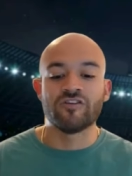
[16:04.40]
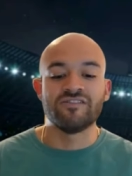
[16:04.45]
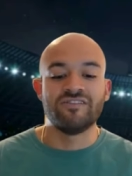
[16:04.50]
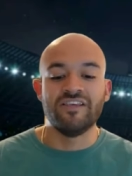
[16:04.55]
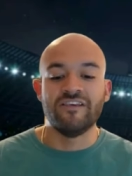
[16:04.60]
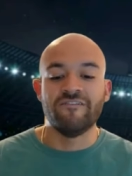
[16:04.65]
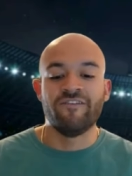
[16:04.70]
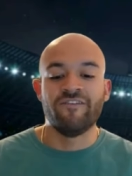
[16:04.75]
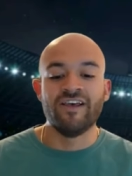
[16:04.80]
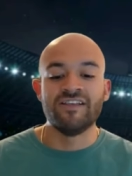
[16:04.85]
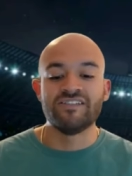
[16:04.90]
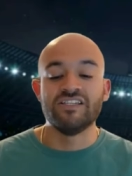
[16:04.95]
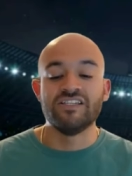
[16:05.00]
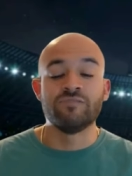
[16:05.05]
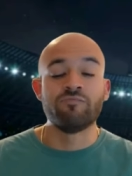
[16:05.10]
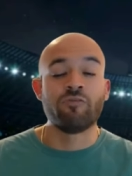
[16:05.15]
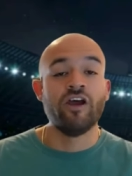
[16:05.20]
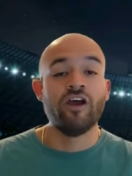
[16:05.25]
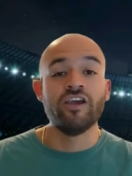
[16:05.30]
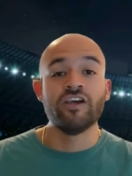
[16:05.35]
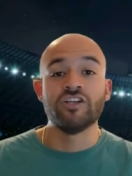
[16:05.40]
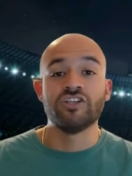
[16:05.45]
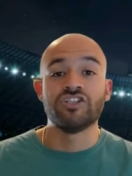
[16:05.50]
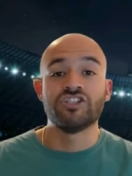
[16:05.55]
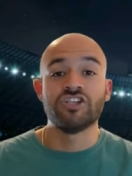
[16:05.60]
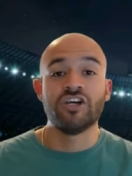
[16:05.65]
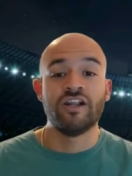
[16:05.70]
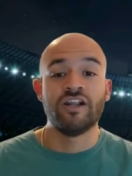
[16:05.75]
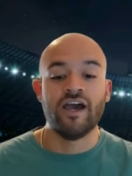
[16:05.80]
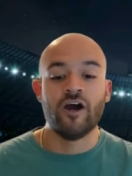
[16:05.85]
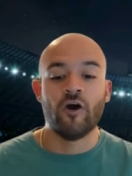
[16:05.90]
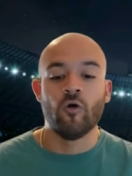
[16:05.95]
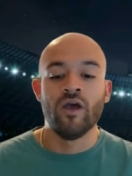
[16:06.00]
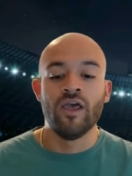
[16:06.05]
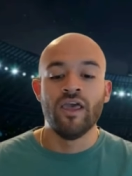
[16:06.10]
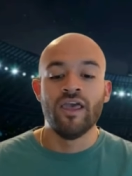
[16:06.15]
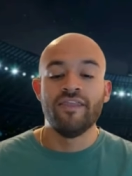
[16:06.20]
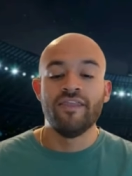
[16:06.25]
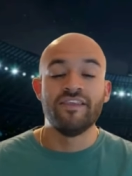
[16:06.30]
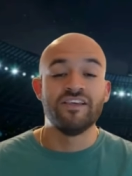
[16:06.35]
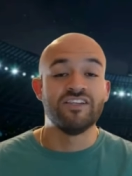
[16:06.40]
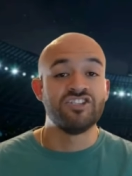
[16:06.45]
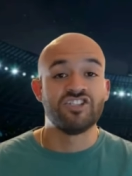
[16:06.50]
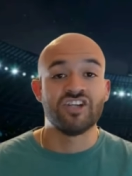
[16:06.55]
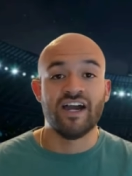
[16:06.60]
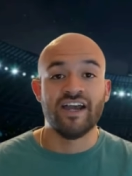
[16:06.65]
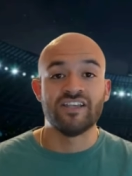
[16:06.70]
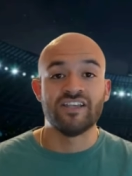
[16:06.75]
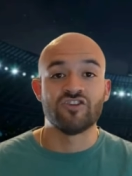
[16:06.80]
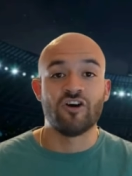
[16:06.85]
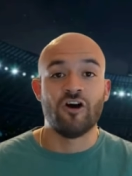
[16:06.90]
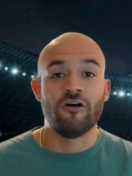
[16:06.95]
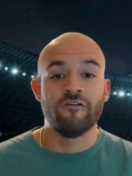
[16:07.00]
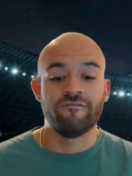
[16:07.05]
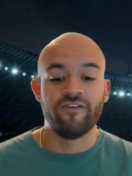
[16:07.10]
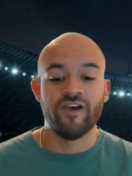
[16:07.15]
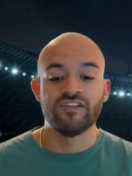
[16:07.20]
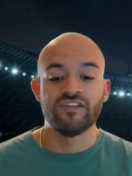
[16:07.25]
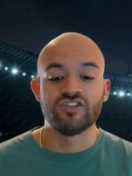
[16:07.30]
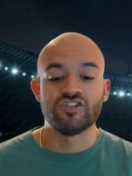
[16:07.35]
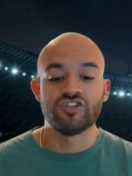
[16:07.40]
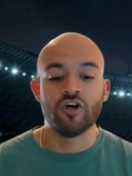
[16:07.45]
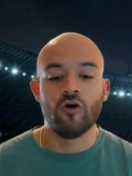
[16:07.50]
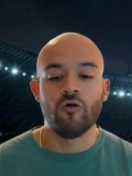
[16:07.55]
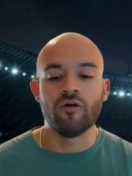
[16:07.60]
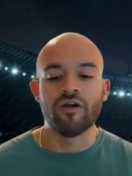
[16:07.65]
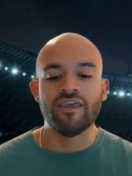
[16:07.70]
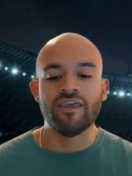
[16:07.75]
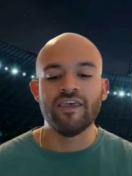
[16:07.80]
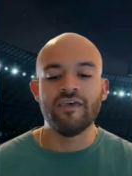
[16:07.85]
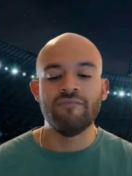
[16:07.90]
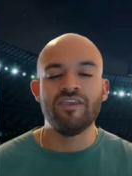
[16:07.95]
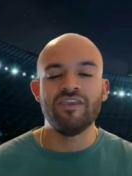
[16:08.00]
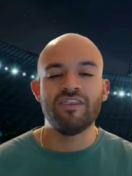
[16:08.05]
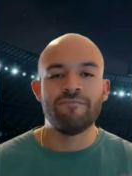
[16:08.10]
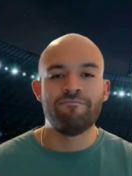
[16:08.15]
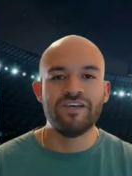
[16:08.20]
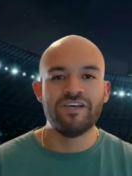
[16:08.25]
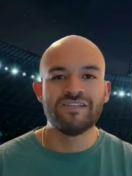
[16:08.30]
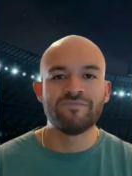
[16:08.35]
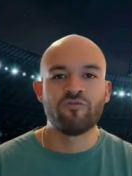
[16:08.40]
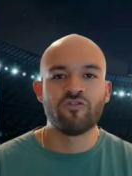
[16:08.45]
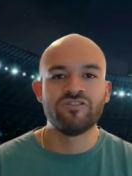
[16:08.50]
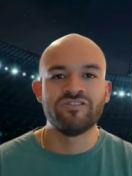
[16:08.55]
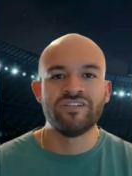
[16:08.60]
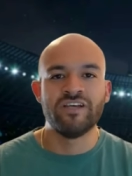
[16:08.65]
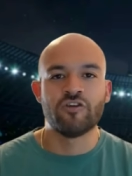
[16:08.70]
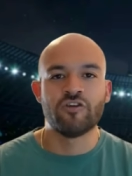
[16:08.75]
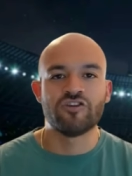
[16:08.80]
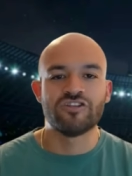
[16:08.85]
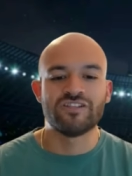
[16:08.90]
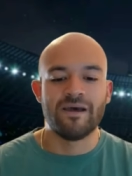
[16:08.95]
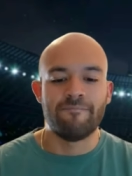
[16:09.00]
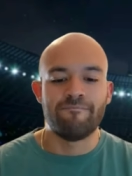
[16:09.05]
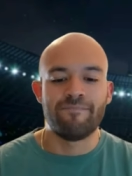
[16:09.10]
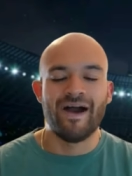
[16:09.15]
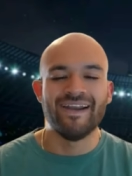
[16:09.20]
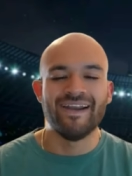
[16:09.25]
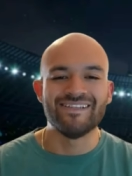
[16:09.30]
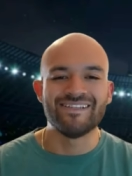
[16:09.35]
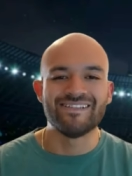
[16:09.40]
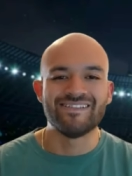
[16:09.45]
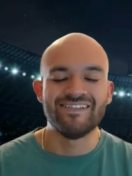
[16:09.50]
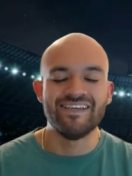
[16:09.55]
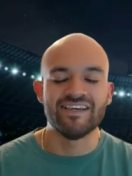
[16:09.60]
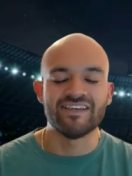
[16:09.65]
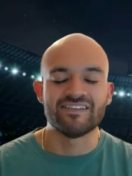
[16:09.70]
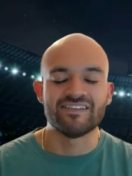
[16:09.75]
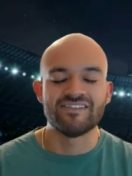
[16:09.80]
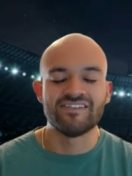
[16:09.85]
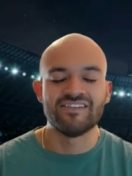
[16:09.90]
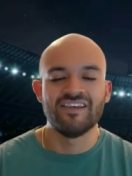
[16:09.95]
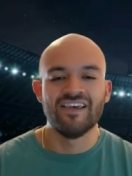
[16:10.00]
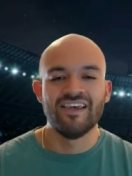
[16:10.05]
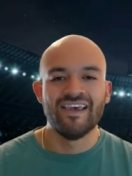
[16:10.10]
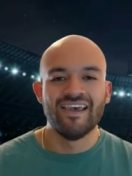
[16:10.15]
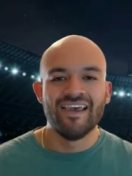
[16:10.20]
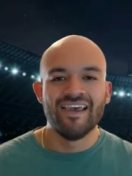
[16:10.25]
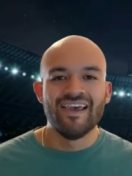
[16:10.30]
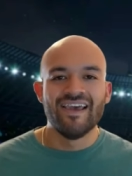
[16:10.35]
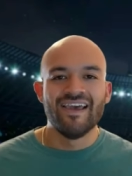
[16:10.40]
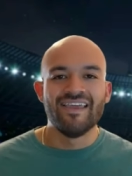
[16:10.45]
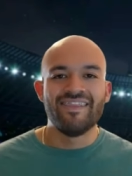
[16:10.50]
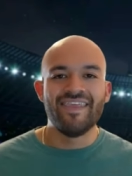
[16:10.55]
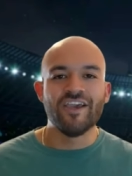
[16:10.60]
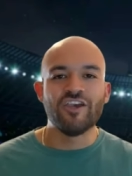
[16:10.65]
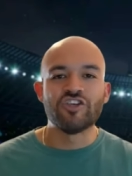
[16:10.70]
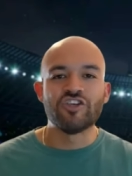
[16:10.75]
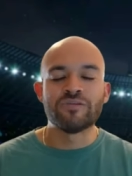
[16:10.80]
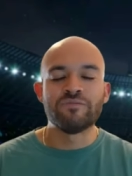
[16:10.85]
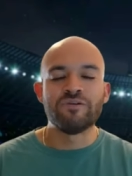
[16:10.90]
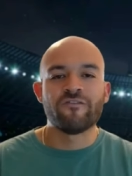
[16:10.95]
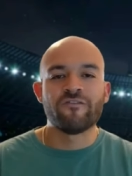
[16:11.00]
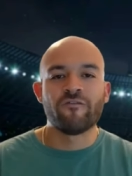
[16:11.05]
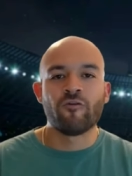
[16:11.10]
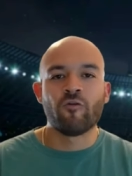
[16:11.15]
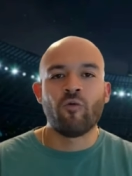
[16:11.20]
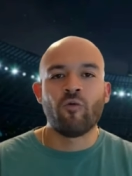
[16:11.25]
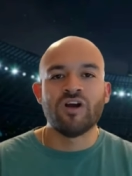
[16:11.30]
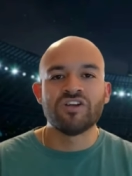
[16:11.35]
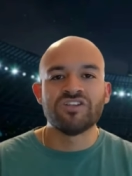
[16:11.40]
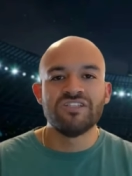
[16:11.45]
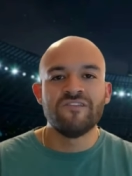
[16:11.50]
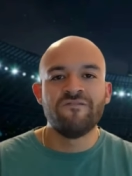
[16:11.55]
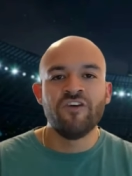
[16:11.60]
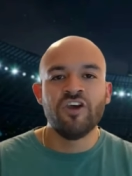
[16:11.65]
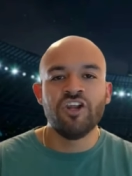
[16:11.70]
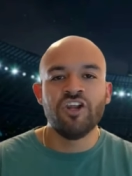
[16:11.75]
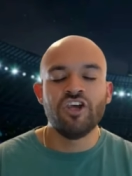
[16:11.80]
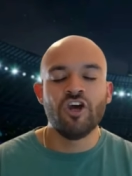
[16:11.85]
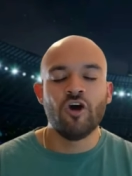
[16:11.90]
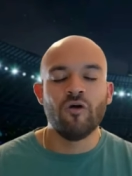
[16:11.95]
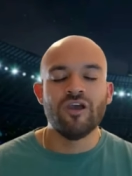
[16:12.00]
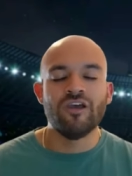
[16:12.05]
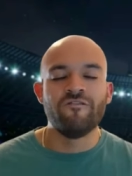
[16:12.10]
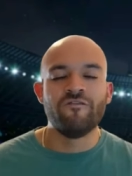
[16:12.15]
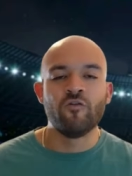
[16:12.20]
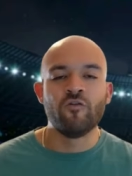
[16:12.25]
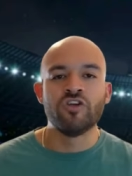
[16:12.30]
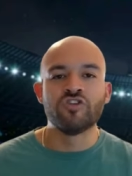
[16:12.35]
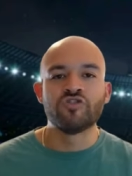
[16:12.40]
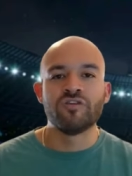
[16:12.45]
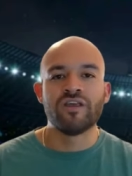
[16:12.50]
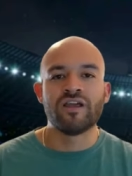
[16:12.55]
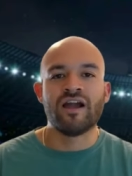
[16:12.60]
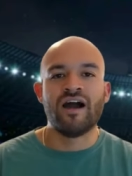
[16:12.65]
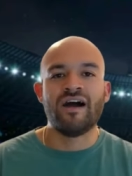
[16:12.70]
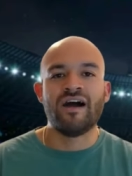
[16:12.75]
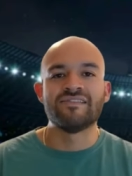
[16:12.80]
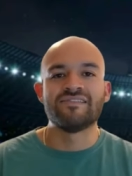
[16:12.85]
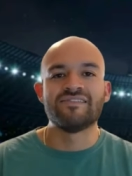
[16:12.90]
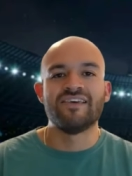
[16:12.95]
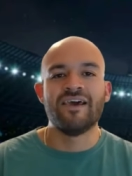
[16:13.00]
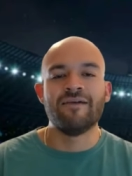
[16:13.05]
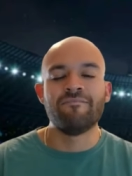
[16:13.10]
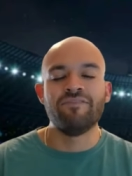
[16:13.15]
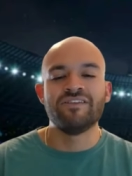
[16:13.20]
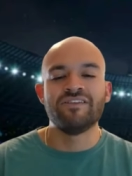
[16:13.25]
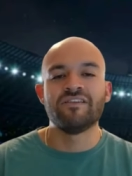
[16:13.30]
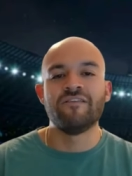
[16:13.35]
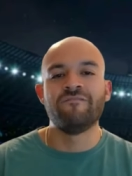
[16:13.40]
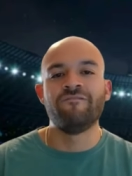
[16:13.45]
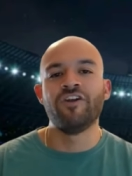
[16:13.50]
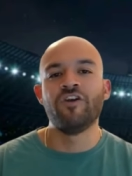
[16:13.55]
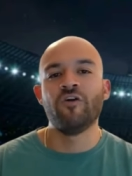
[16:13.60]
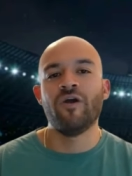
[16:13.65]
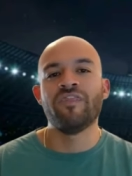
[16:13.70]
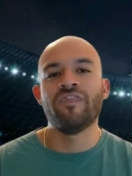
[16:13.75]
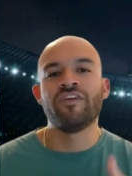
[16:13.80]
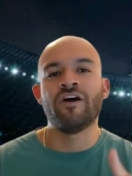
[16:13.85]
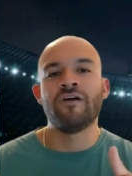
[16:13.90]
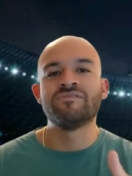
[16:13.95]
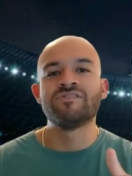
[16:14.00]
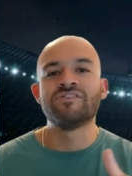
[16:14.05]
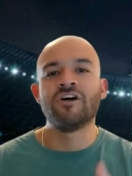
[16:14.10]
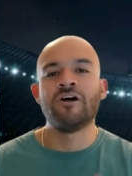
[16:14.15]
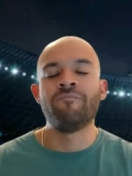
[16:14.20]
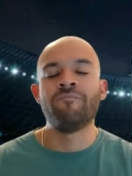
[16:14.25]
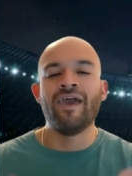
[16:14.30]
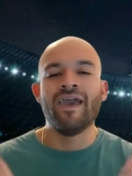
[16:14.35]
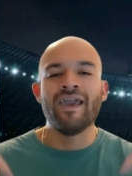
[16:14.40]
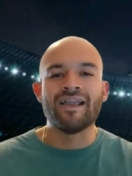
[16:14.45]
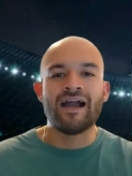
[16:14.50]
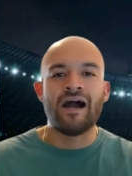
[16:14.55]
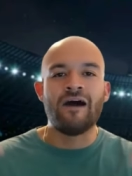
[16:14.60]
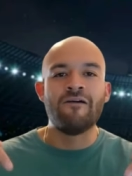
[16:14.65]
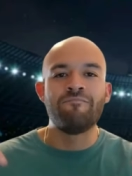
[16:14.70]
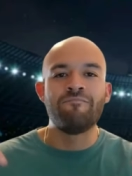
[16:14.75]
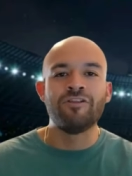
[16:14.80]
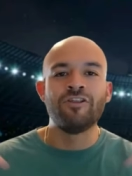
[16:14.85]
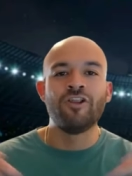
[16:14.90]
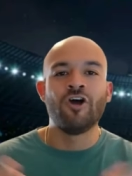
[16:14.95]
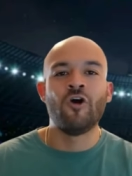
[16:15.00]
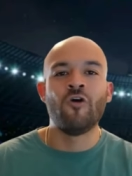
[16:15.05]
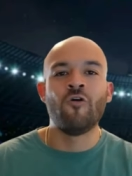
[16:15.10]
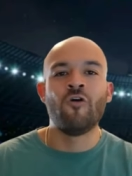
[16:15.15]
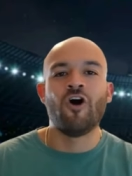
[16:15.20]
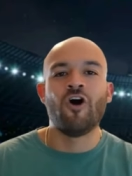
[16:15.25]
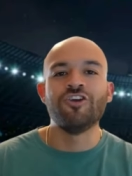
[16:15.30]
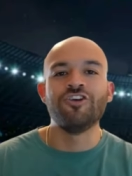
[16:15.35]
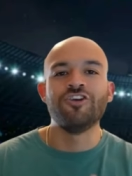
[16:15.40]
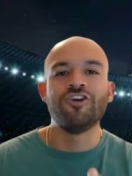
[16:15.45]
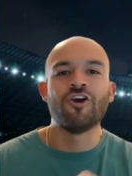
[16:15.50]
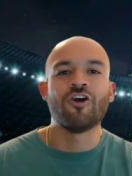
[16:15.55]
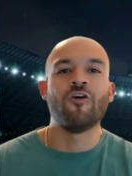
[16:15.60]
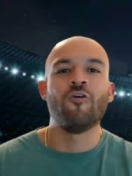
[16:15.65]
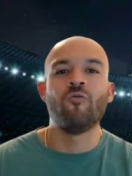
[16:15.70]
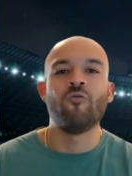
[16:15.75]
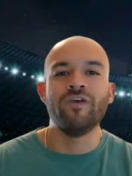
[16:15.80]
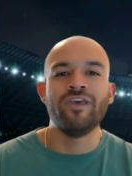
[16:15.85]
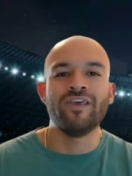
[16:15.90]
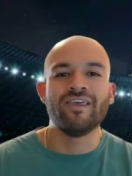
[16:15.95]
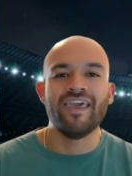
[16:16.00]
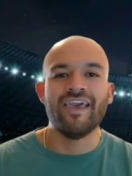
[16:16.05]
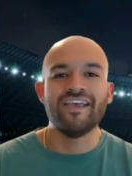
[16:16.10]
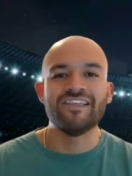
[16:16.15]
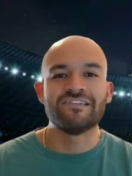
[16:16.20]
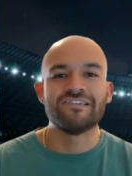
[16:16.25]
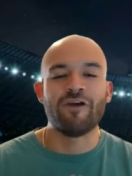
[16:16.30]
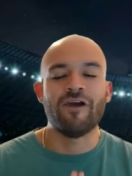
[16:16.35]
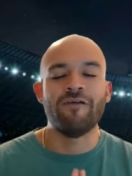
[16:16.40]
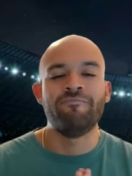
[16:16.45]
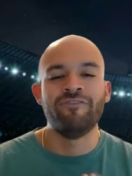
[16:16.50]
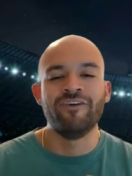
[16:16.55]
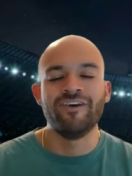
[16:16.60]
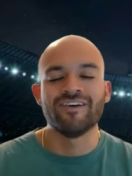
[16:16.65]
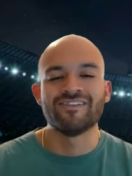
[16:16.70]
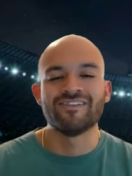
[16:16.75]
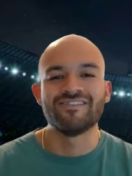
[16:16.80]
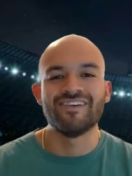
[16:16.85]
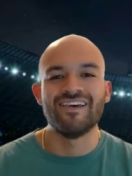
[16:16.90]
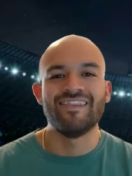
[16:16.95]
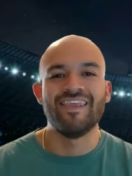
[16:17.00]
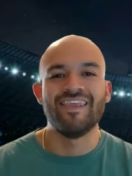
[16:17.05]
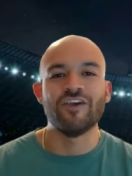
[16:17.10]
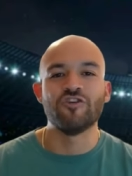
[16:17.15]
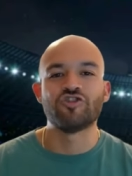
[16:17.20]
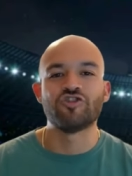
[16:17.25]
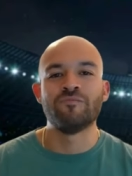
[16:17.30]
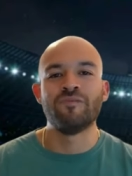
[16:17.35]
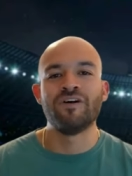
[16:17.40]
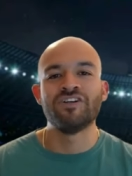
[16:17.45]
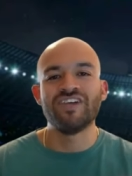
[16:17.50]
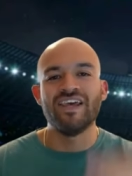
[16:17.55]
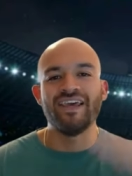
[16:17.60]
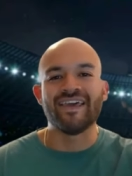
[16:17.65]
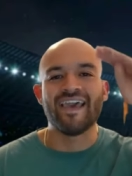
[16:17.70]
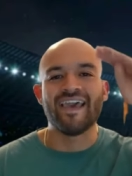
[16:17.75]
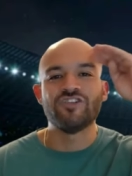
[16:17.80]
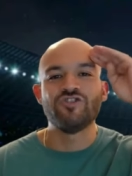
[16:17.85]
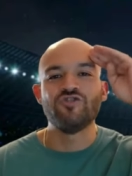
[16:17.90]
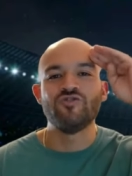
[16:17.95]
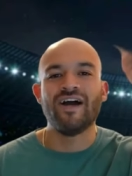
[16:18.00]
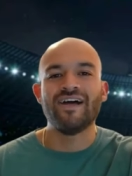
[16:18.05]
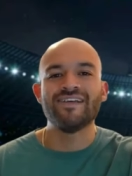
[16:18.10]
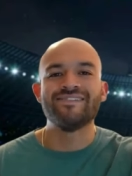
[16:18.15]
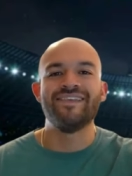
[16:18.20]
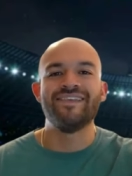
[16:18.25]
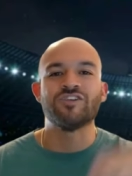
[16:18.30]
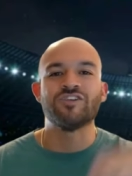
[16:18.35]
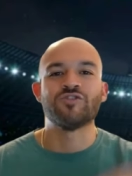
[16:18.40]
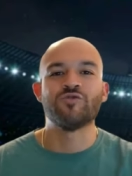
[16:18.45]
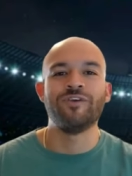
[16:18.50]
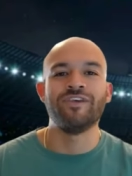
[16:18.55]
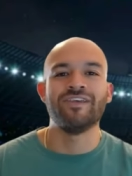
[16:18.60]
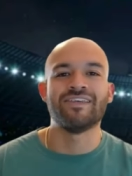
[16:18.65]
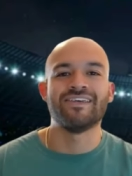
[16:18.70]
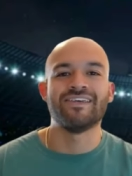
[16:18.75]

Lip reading: defense is probably going to shut out this Giants offense. So give me the Pittsburgh Steelers minus six. Thank you so much for watching this video. If you enjoyed the content, please give the video a thumbs up and comment below on your week 8 spread picks. Thank you so much and catch you guys next week.